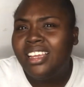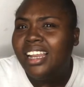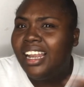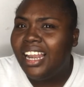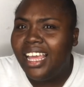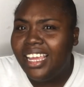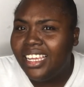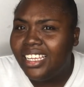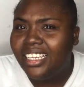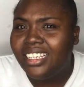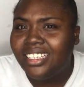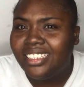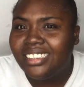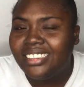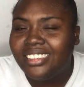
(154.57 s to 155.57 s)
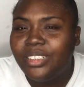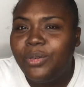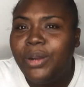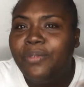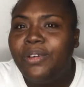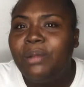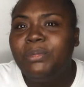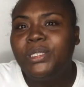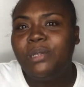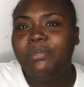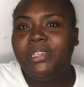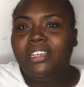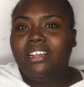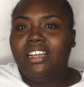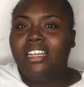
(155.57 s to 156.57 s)
like, we're from
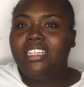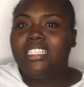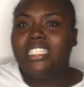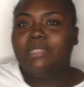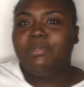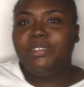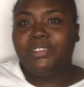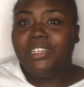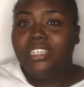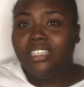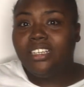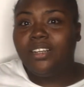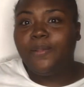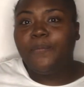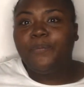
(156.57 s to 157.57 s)
Jamaica, let's be real.